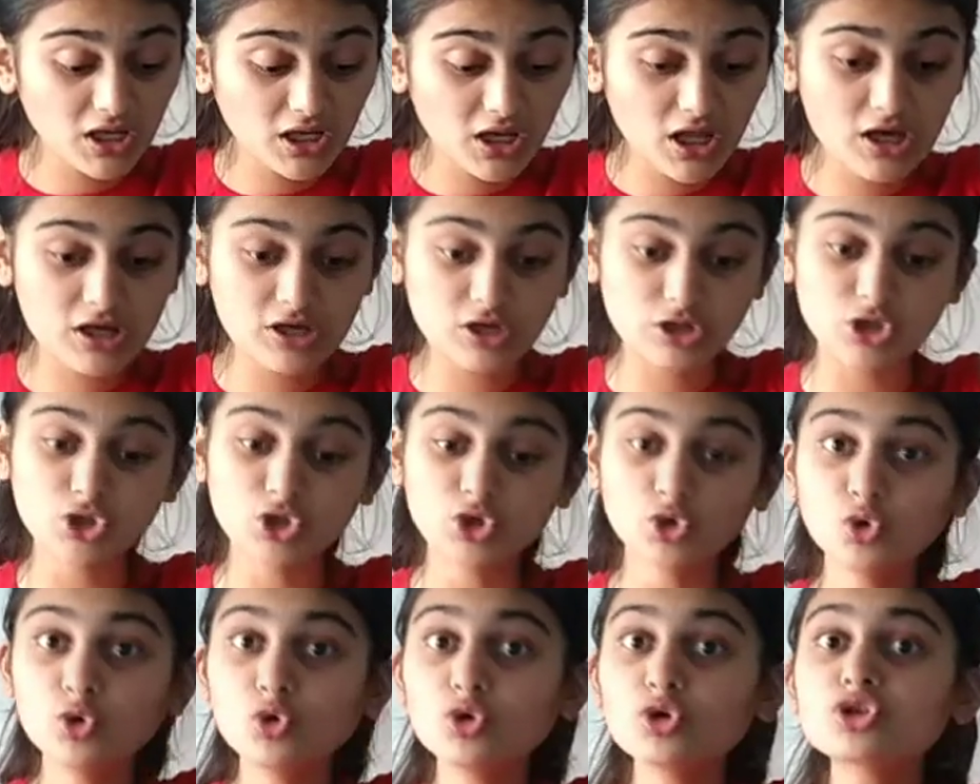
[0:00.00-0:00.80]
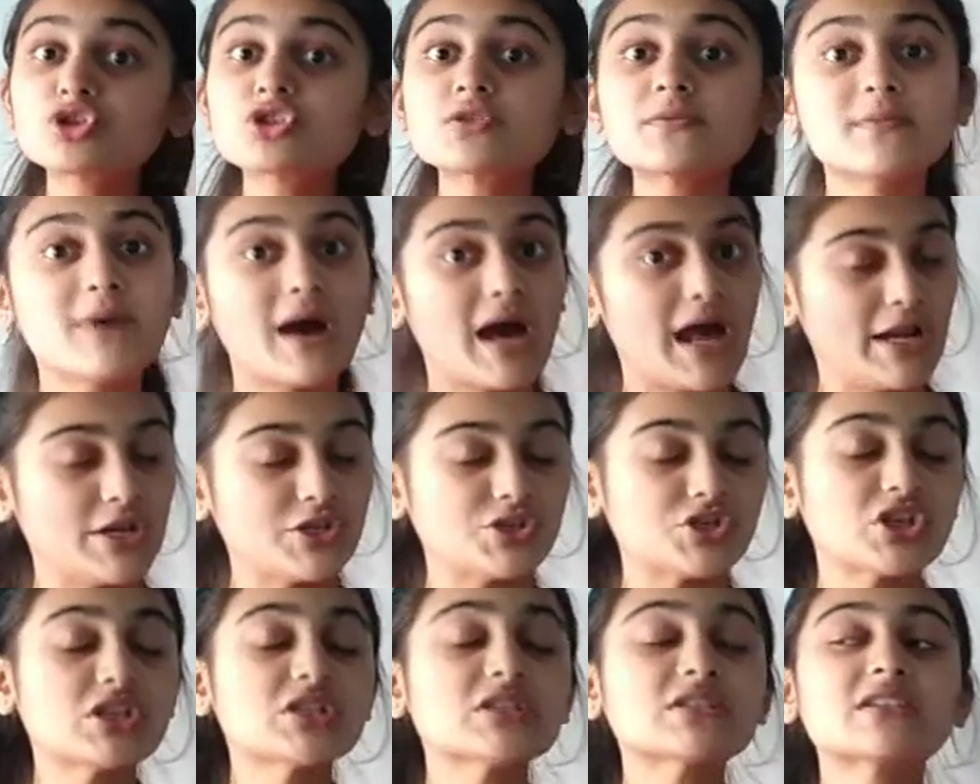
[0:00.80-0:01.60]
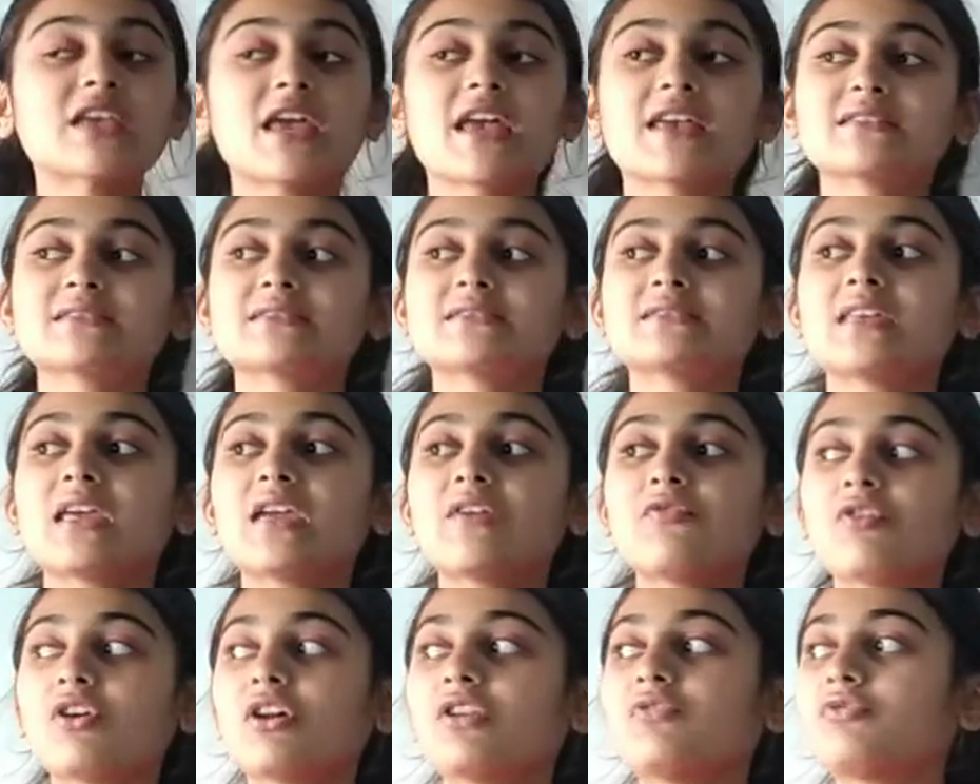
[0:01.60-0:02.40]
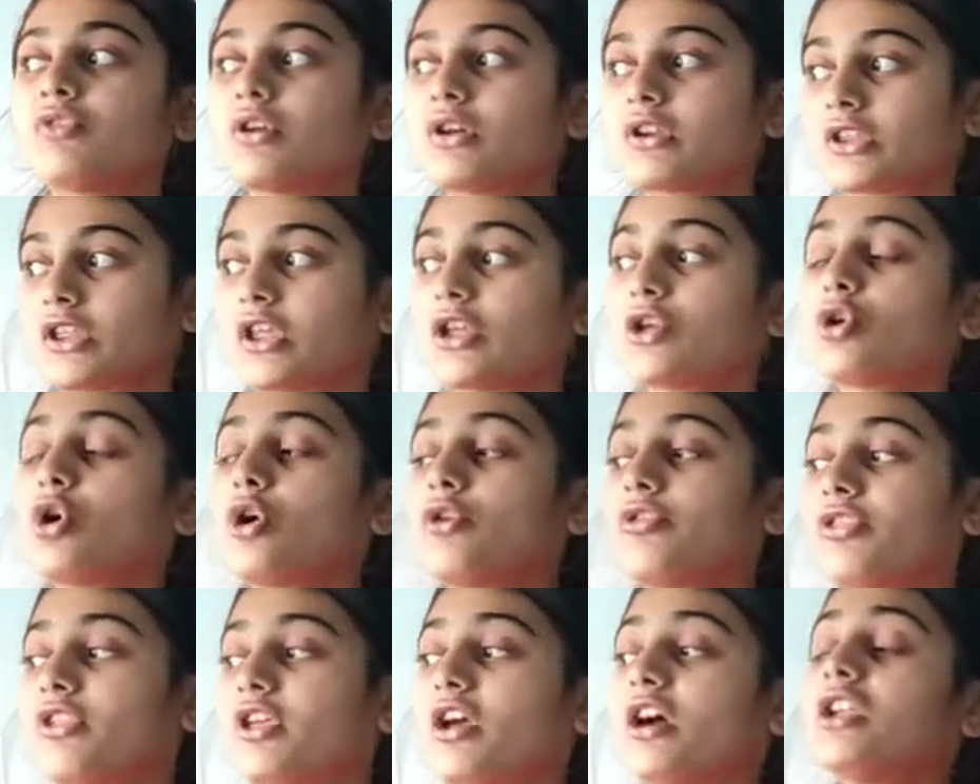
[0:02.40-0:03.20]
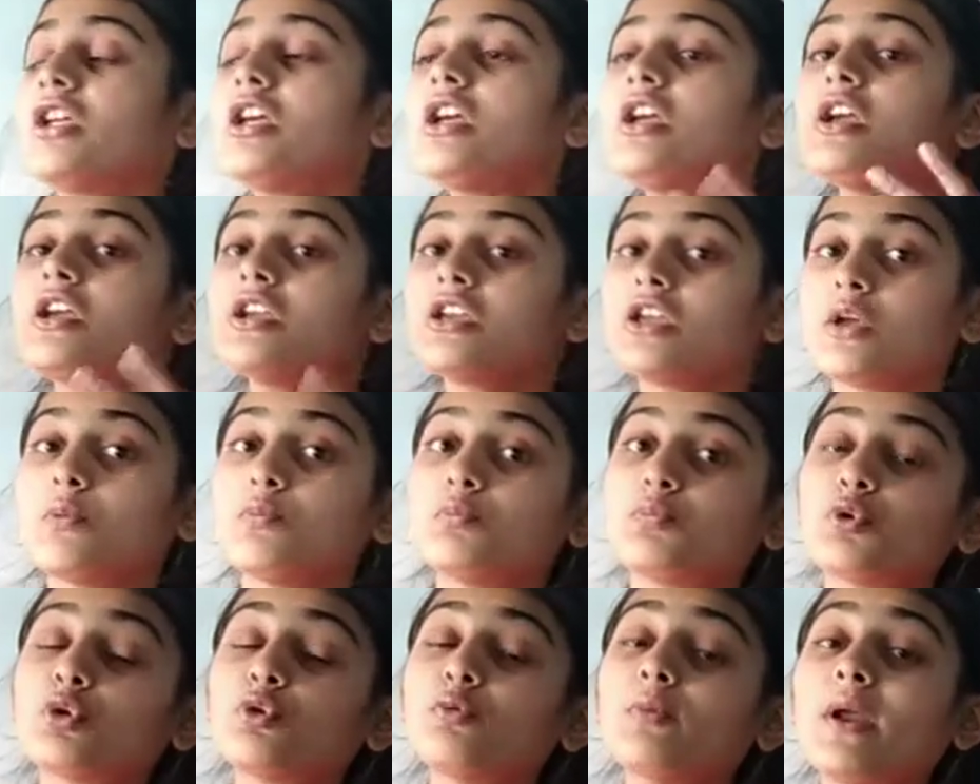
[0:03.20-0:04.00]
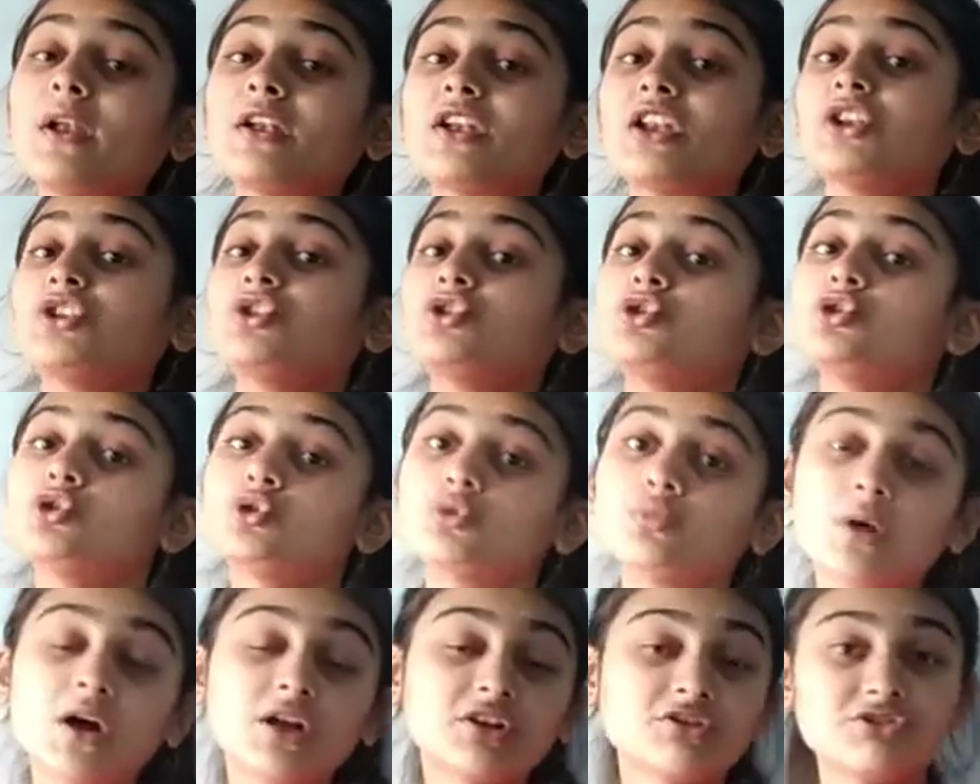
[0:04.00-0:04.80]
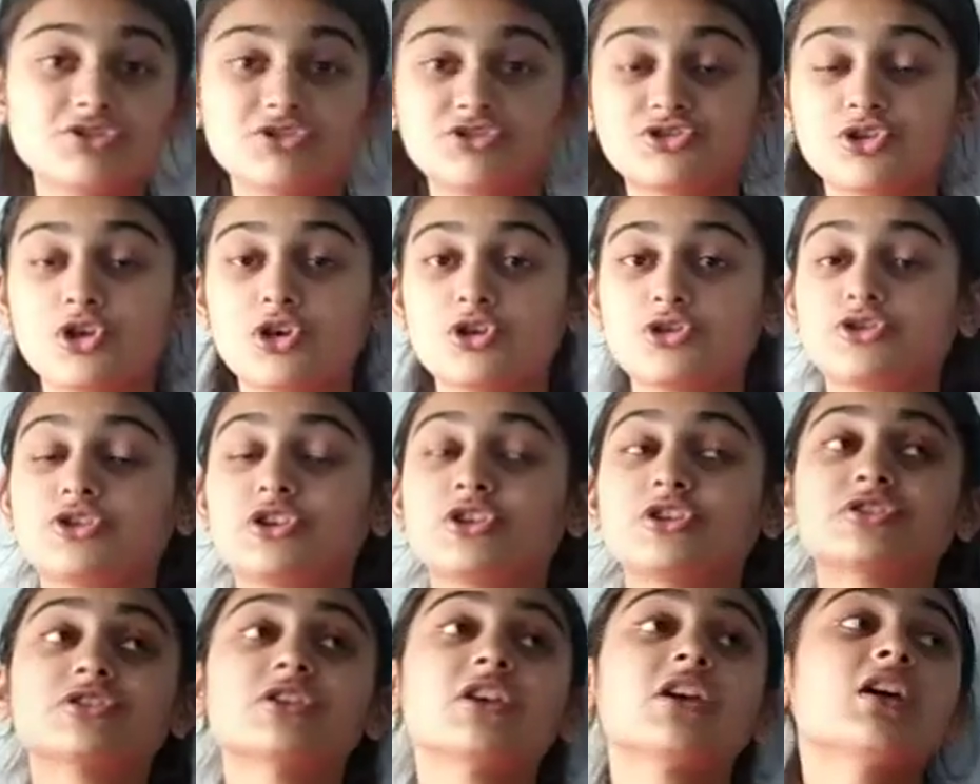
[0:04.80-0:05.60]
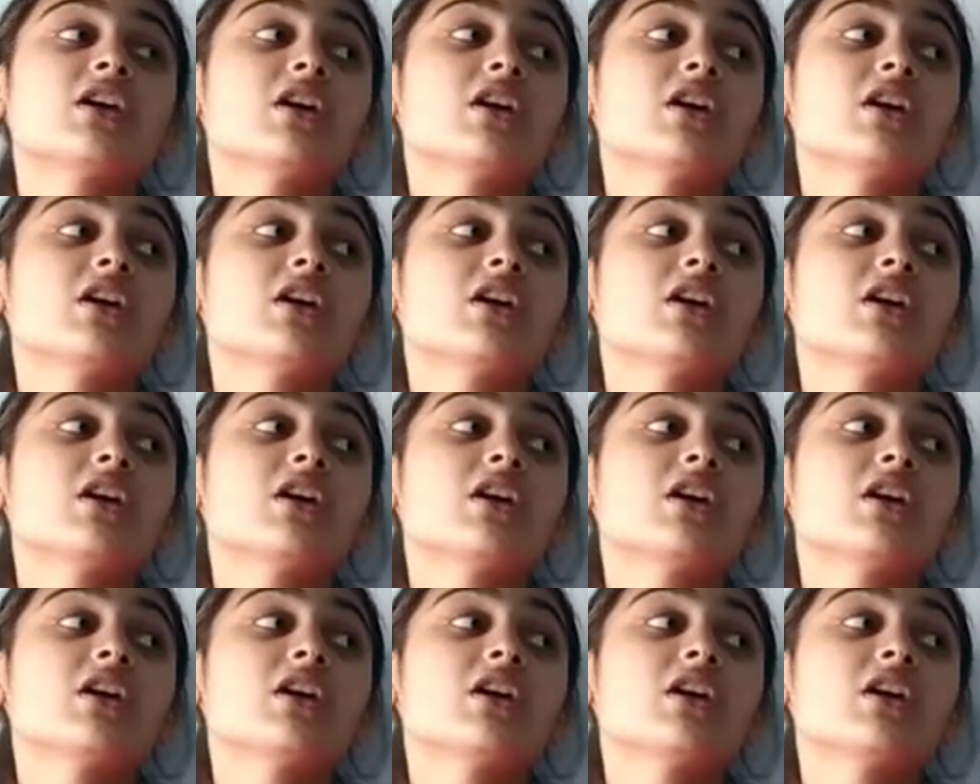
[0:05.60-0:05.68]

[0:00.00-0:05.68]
in a huge margins as they were working on their improvement in human resources.